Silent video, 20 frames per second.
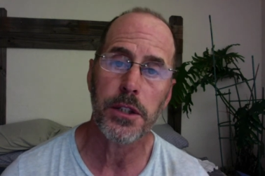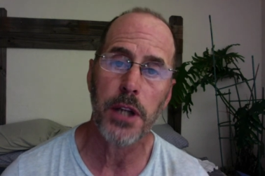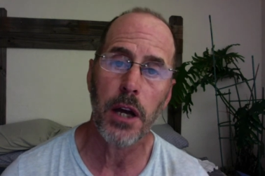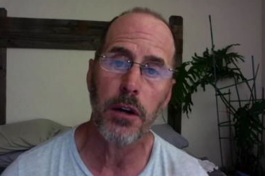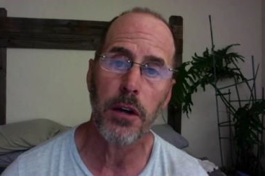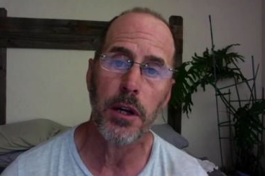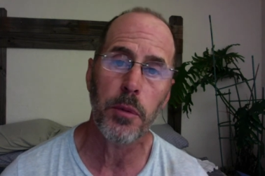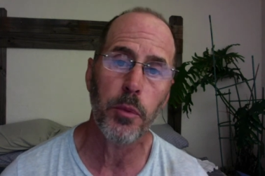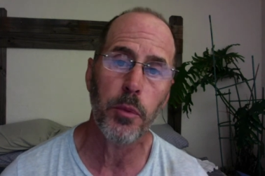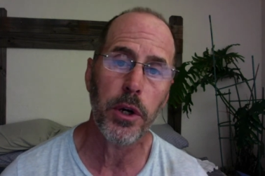How
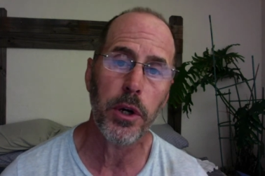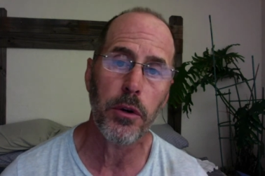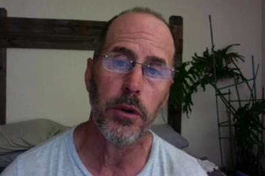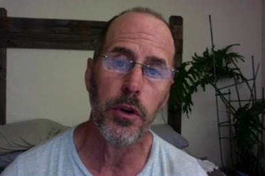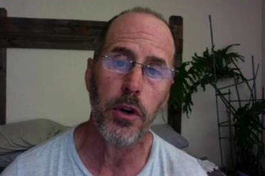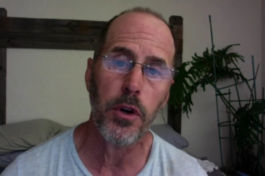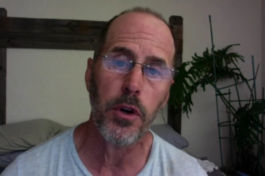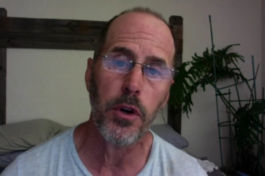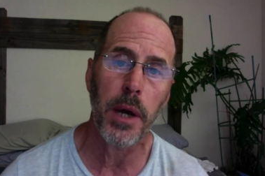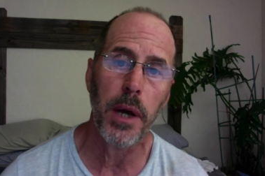come we don't
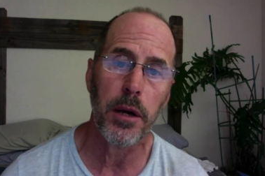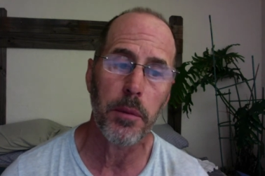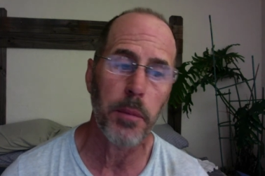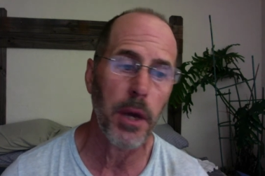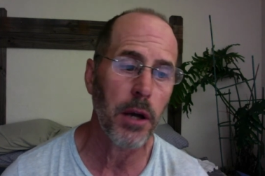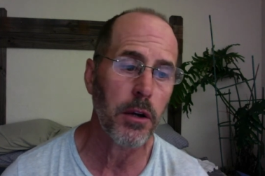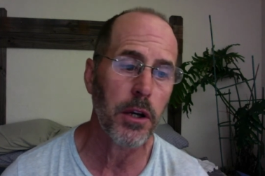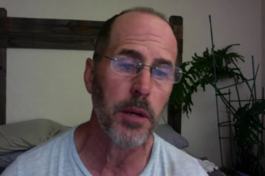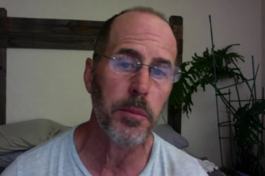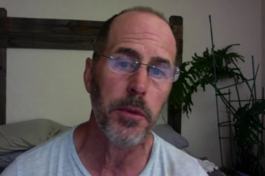know about them?
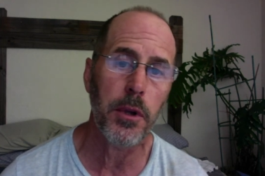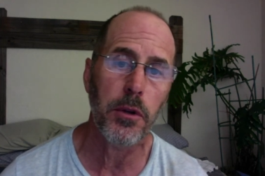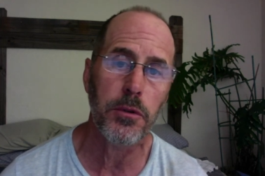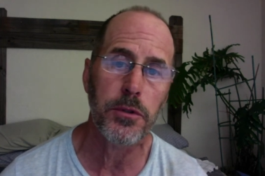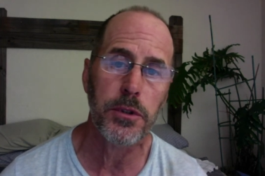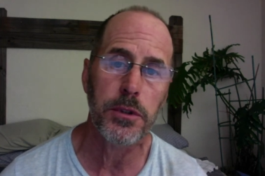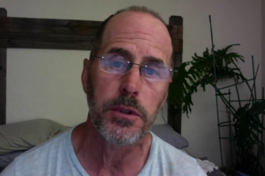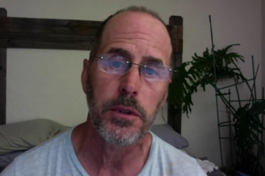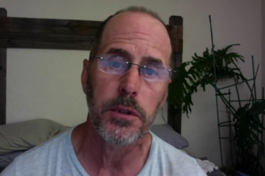How come those